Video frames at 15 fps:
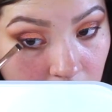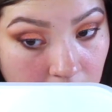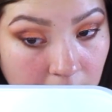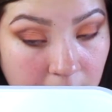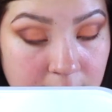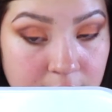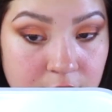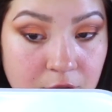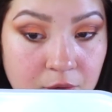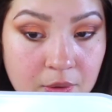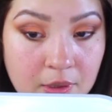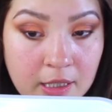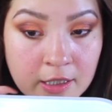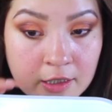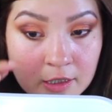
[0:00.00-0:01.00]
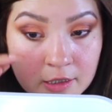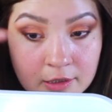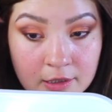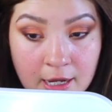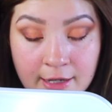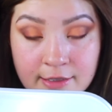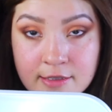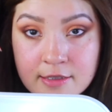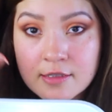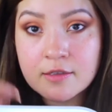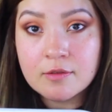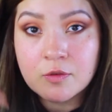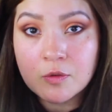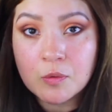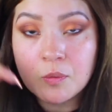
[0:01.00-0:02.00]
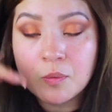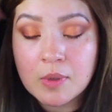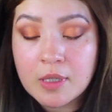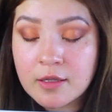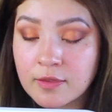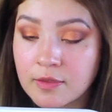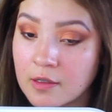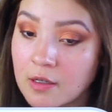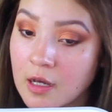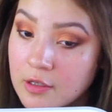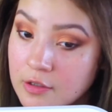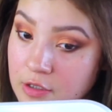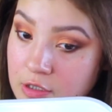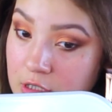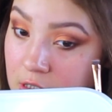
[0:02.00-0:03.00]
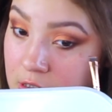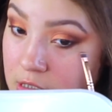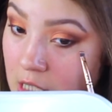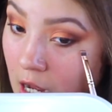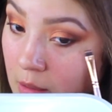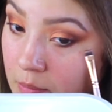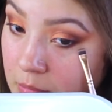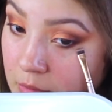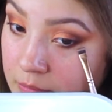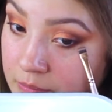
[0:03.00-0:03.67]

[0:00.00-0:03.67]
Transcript: kind of so it connects with the colors on top.